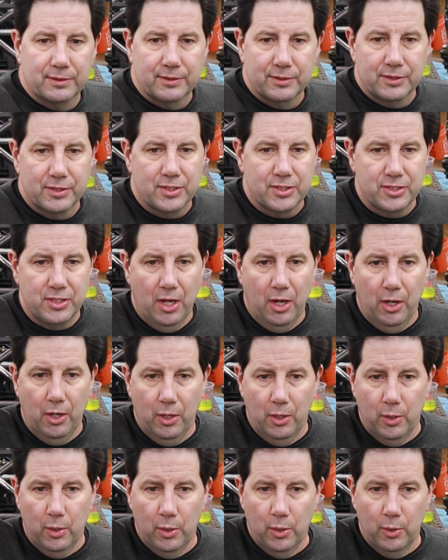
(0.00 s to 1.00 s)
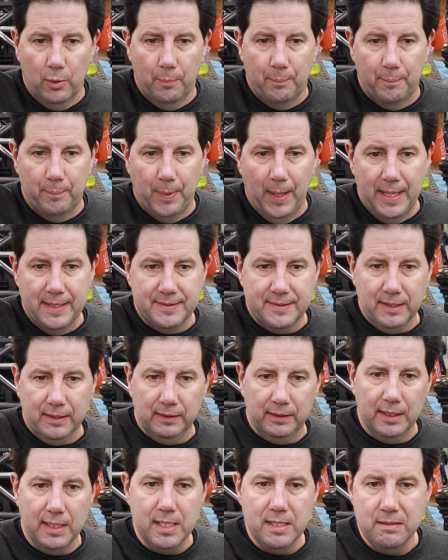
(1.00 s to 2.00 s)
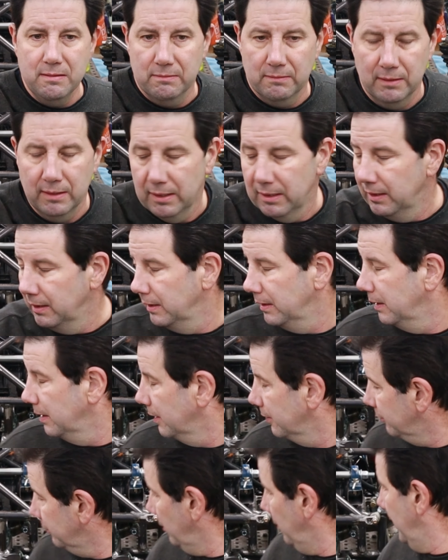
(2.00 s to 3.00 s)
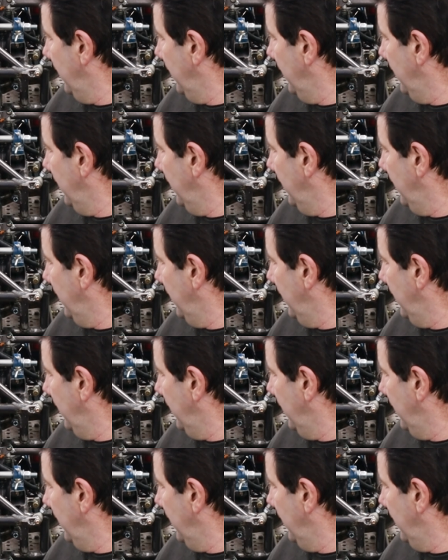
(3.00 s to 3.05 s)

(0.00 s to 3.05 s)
So basically, let's go